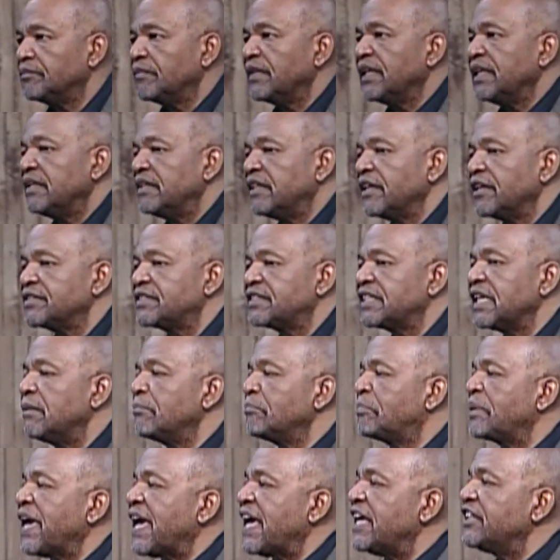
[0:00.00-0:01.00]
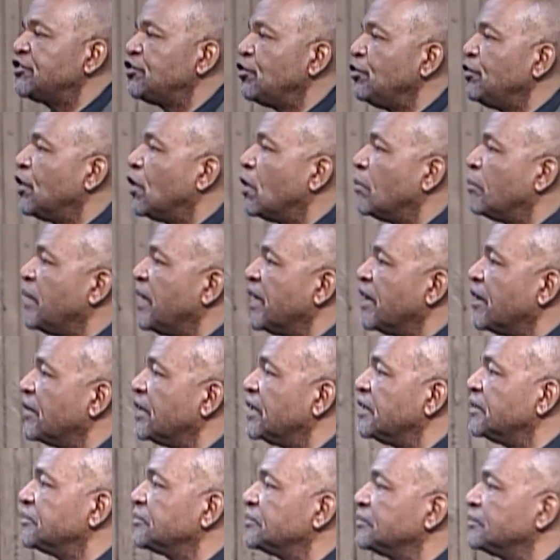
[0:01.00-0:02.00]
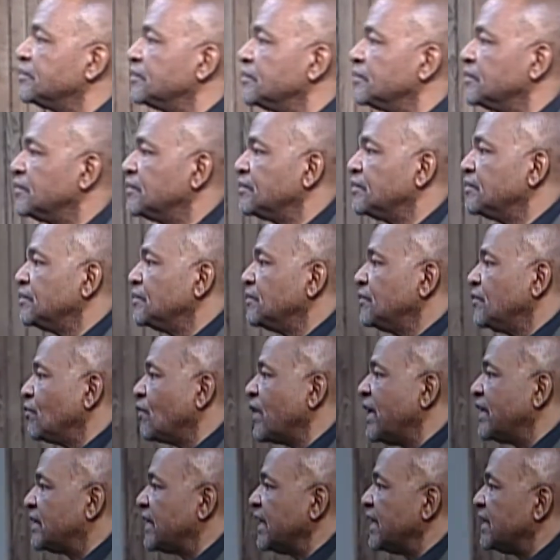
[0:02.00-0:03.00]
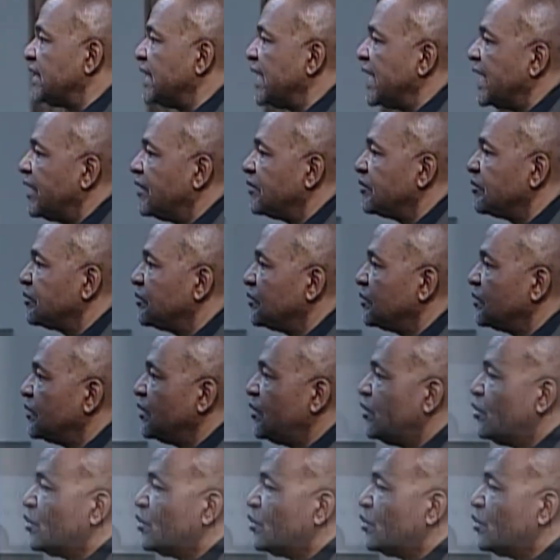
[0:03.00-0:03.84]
There are some past you don't bury. Write that down. You